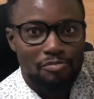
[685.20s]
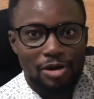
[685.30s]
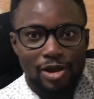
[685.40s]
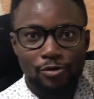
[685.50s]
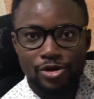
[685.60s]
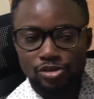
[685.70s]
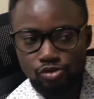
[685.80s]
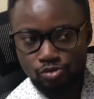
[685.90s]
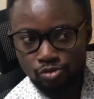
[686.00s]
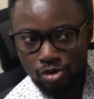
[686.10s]
But we're going
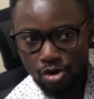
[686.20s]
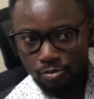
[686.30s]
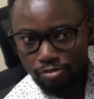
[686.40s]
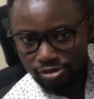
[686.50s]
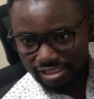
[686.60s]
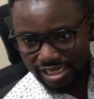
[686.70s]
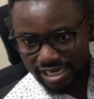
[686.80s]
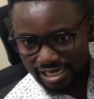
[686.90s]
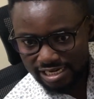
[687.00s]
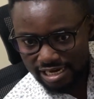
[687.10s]
to put
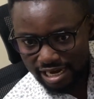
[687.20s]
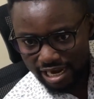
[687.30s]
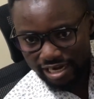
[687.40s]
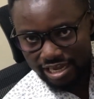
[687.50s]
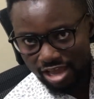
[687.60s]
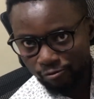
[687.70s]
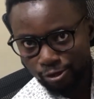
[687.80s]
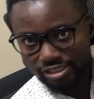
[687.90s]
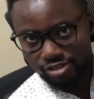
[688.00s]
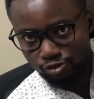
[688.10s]
in the
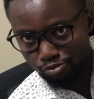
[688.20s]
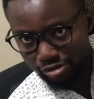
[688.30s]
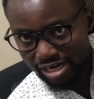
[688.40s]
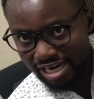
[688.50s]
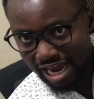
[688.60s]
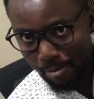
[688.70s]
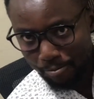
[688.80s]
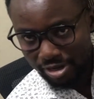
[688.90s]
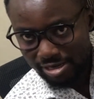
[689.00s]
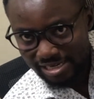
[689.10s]
effort into bringing
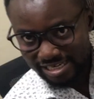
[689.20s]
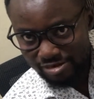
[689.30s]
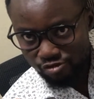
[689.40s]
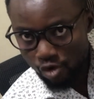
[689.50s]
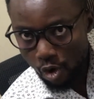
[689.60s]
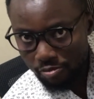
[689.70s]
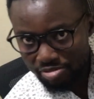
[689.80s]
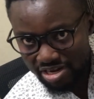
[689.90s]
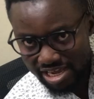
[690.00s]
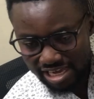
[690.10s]
up young
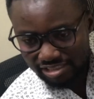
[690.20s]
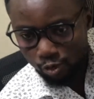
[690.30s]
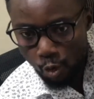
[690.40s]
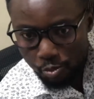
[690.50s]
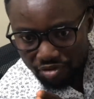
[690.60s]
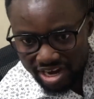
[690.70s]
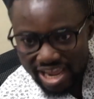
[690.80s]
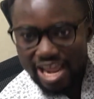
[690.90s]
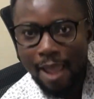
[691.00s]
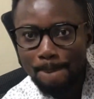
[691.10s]
players who
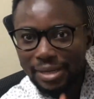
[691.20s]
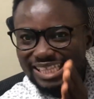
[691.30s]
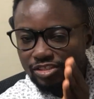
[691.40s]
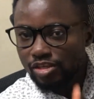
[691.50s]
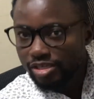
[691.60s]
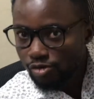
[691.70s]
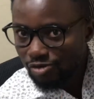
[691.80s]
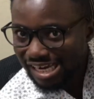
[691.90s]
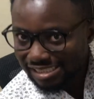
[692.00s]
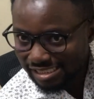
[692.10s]
play a
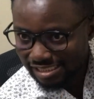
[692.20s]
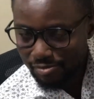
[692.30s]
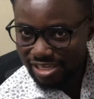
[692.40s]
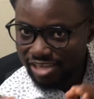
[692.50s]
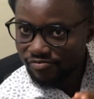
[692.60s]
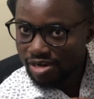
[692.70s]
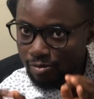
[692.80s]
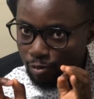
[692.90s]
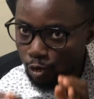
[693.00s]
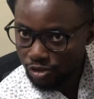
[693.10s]
particular system. Give
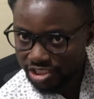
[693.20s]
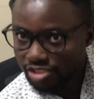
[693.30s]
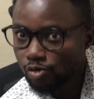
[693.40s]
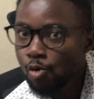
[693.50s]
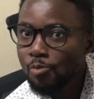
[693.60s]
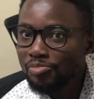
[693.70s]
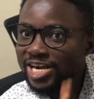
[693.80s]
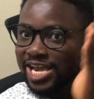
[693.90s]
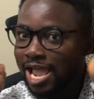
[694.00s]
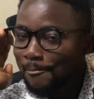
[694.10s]
them coaches who
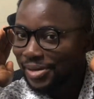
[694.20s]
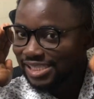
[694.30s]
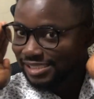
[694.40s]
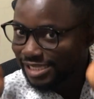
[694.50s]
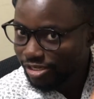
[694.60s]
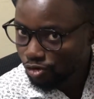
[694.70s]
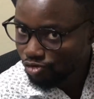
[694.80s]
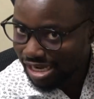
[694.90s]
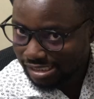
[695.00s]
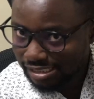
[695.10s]
play a
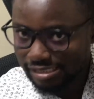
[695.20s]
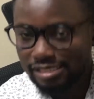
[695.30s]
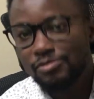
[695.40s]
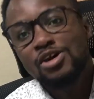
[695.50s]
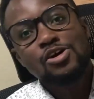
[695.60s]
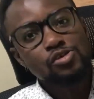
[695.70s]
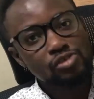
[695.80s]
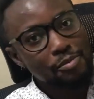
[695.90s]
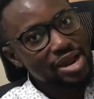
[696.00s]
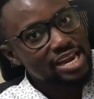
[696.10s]
particular system,
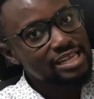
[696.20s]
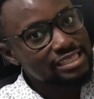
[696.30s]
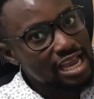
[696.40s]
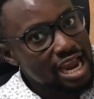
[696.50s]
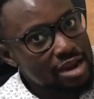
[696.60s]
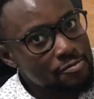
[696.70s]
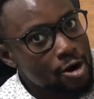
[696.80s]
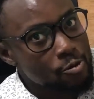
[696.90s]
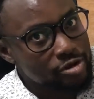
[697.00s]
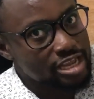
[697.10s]
so that by the
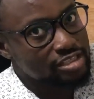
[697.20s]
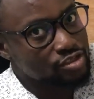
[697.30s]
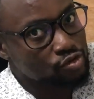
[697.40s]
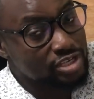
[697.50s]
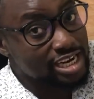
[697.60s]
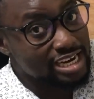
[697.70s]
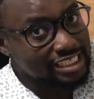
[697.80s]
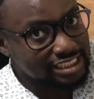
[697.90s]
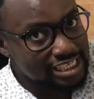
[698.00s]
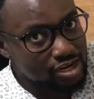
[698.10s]
time we get into the
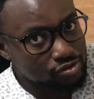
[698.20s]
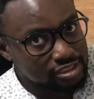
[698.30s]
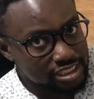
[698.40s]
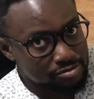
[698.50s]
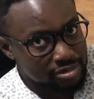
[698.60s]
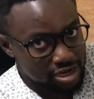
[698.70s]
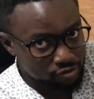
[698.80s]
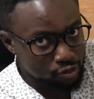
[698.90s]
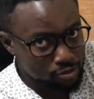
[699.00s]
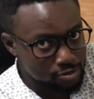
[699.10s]
national team
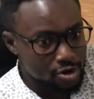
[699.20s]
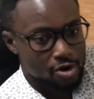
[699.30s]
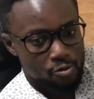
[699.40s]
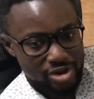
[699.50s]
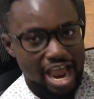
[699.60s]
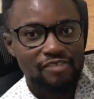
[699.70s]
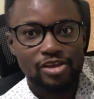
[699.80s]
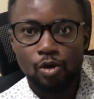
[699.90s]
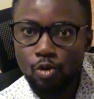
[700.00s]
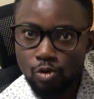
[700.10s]
level, we
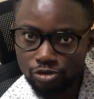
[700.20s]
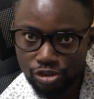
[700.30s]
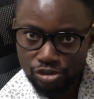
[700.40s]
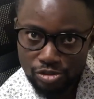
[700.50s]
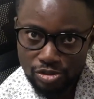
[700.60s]
have a coach